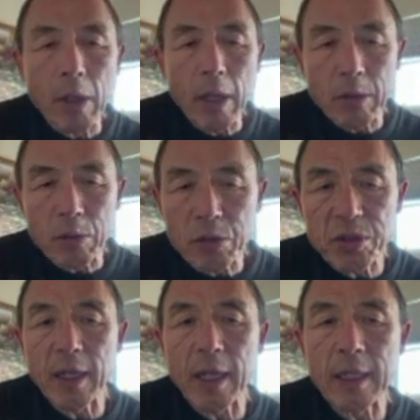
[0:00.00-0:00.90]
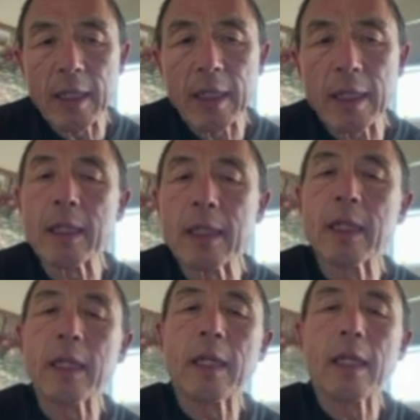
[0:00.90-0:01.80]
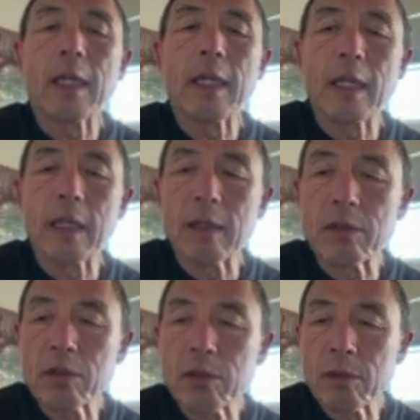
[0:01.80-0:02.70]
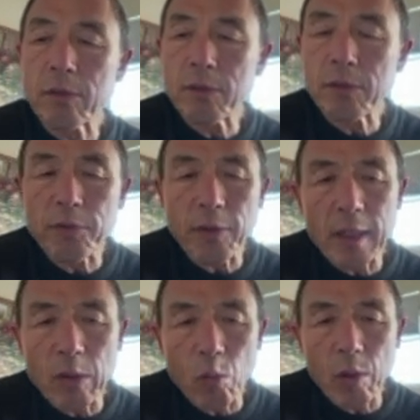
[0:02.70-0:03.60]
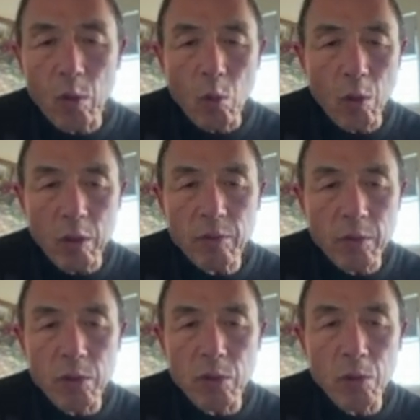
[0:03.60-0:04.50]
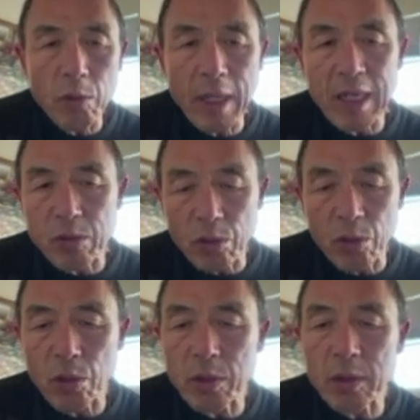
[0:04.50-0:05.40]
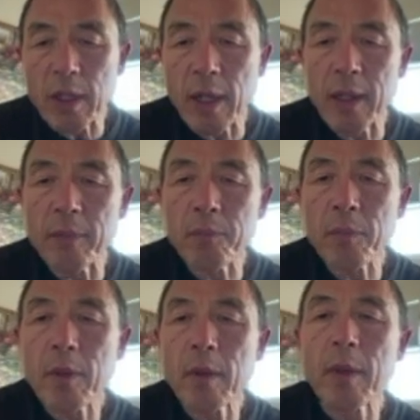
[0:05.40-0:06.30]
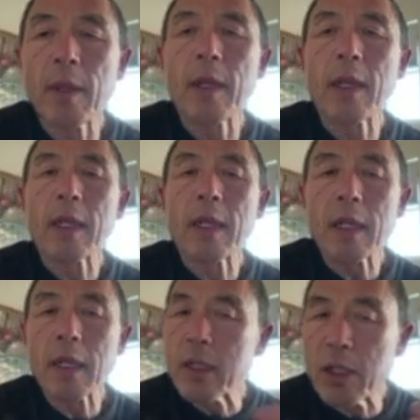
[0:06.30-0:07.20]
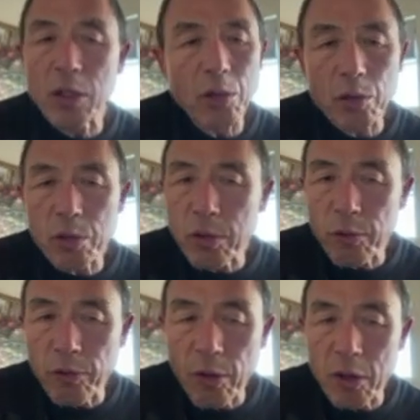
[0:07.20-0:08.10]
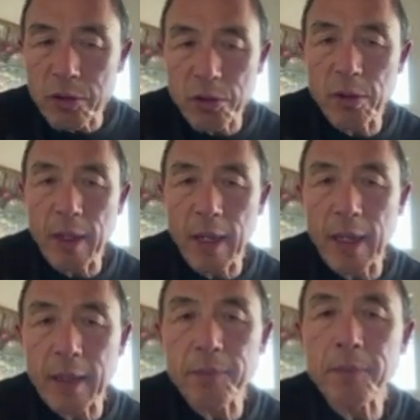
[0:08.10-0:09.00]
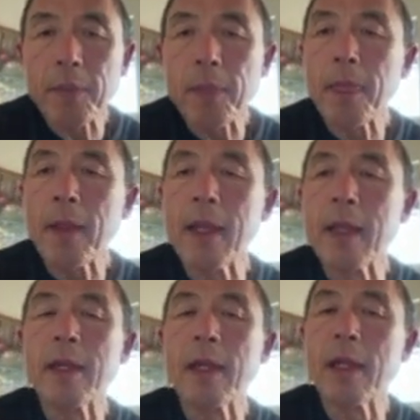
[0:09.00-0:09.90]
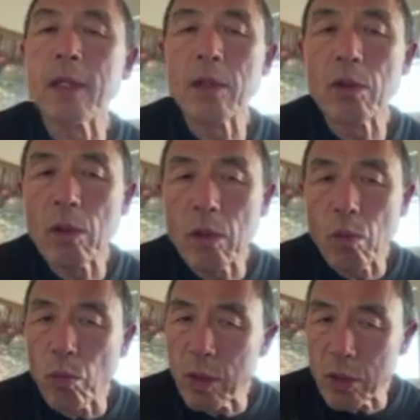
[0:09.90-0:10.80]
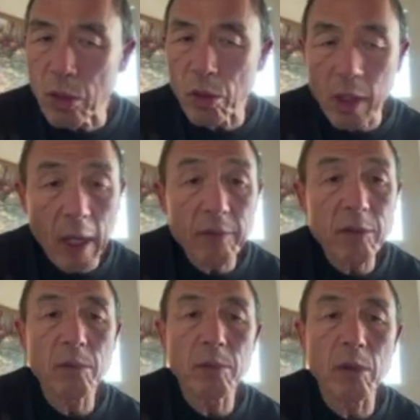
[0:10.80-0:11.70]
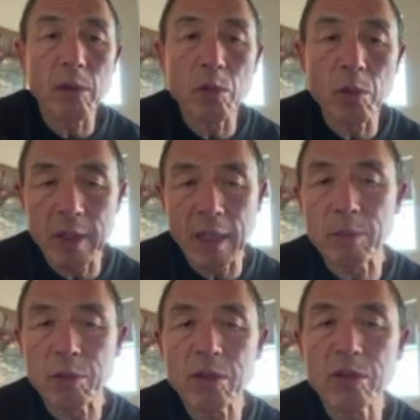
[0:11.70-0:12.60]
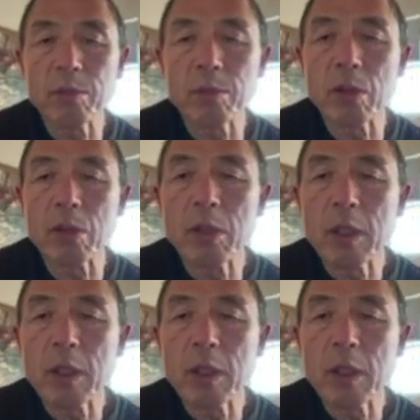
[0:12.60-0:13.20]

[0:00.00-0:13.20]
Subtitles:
understanding it, is finding what works for you at your current time, continue to foster that, and then when you're comfortable with that principle,